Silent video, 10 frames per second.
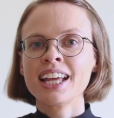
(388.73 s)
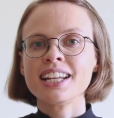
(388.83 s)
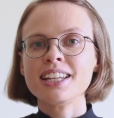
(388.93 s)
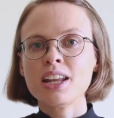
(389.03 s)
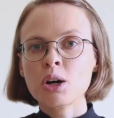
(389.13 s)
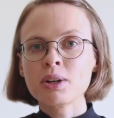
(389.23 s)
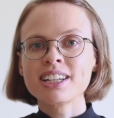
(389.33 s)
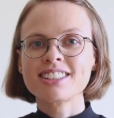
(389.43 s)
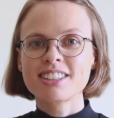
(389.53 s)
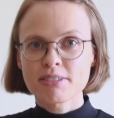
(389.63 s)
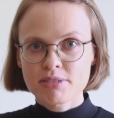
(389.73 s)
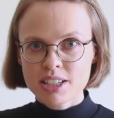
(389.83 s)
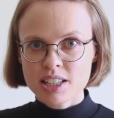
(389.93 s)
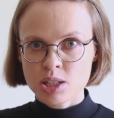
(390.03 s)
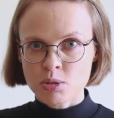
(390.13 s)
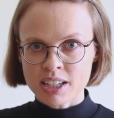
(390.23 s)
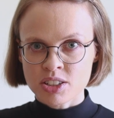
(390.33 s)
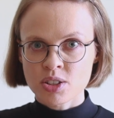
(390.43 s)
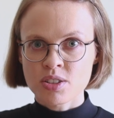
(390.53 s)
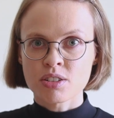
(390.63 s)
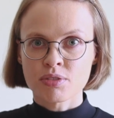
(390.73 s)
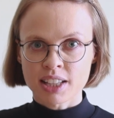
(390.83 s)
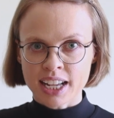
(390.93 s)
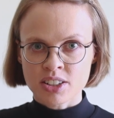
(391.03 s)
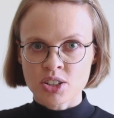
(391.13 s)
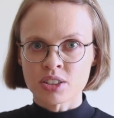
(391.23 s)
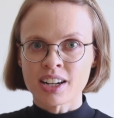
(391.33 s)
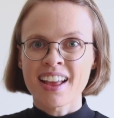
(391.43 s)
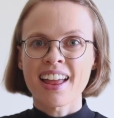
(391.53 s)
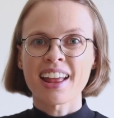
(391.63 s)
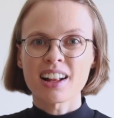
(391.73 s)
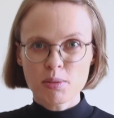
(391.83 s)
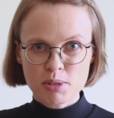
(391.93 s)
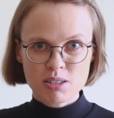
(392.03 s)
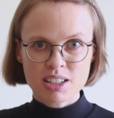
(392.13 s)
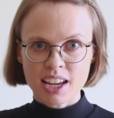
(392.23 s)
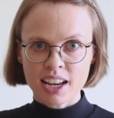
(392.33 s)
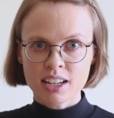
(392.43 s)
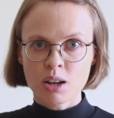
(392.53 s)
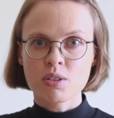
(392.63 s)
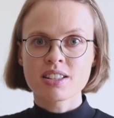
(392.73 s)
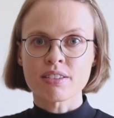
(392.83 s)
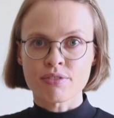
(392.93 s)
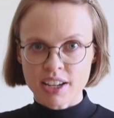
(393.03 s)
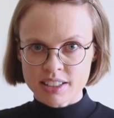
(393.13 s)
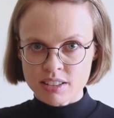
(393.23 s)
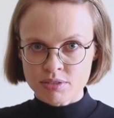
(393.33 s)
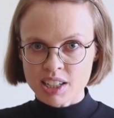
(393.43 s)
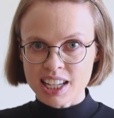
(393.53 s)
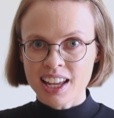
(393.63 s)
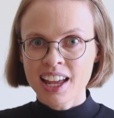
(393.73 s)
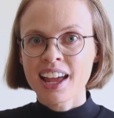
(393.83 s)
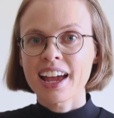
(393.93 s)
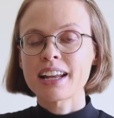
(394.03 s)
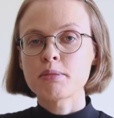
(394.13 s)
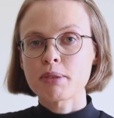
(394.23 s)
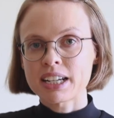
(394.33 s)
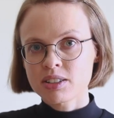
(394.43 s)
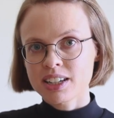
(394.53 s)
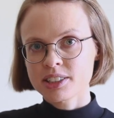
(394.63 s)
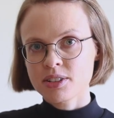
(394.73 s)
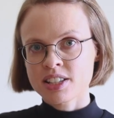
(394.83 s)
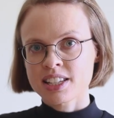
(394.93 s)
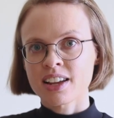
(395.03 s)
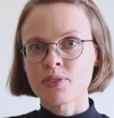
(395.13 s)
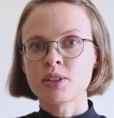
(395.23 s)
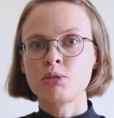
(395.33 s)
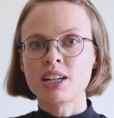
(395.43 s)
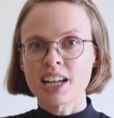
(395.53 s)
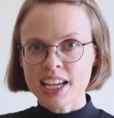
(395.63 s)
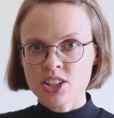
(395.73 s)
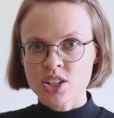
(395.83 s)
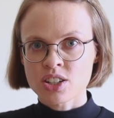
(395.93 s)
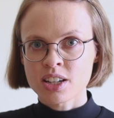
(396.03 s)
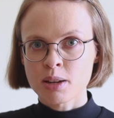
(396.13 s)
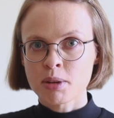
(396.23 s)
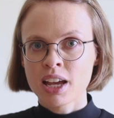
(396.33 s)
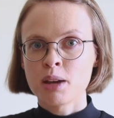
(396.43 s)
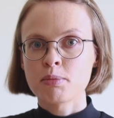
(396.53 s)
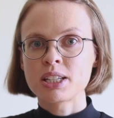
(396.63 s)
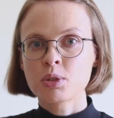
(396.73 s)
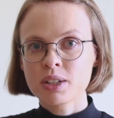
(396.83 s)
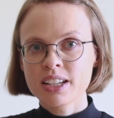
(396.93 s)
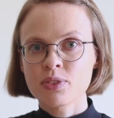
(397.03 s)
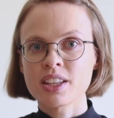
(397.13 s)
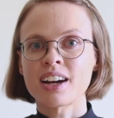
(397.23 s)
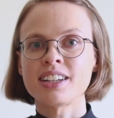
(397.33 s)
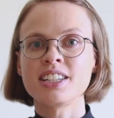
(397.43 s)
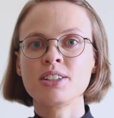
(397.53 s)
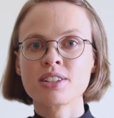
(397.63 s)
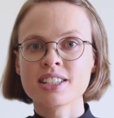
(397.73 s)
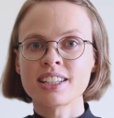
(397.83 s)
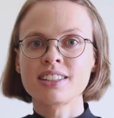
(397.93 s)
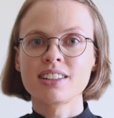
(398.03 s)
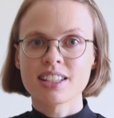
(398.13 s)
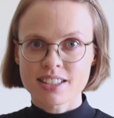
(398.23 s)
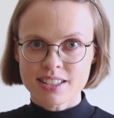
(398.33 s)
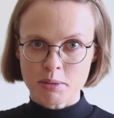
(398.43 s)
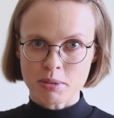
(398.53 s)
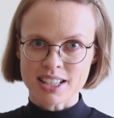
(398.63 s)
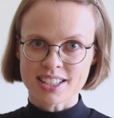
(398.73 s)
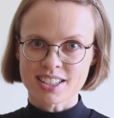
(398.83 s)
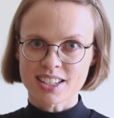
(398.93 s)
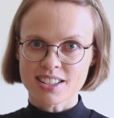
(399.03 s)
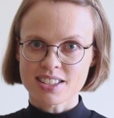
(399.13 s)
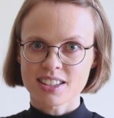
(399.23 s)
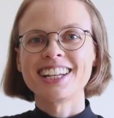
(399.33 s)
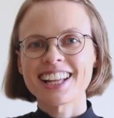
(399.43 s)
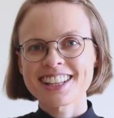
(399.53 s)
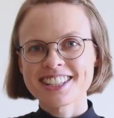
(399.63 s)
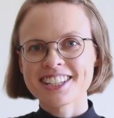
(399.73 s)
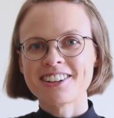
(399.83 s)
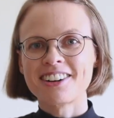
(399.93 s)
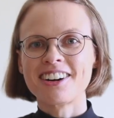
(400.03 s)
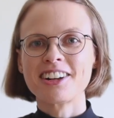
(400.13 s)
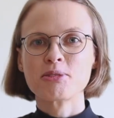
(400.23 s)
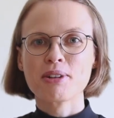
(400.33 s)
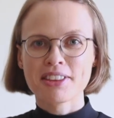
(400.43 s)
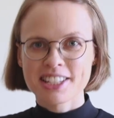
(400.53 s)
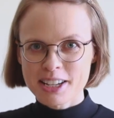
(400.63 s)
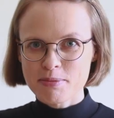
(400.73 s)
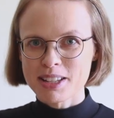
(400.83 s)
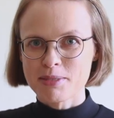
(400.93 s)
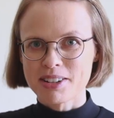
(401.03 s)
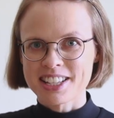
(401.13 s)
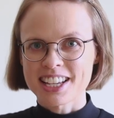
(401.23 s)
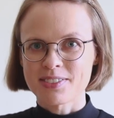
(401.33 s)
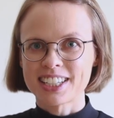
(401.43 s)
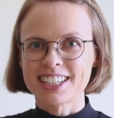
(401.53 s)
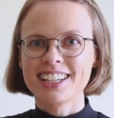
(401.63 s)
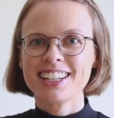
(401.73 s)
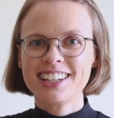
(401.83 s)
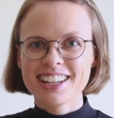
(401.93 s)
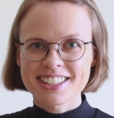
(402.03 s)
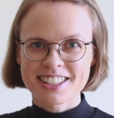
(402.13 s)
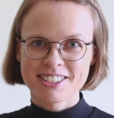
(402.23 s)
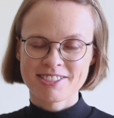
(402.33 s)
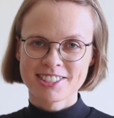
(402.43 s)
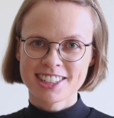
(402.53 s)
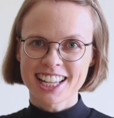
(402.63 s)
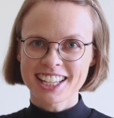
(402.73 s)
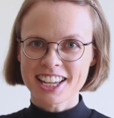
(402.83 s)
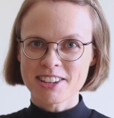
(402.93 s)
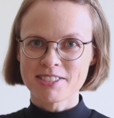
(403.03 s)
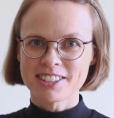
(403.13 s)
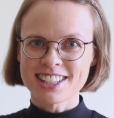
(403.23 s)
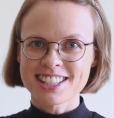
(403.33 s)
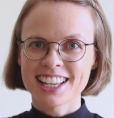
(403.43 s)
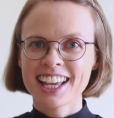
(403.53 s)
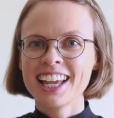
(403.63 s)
Knowing different structures of lecture helps you take notes effectively and better understand the relationship between the ideas in the listening passages. Let's go on with tip number 7. Listen for linking words.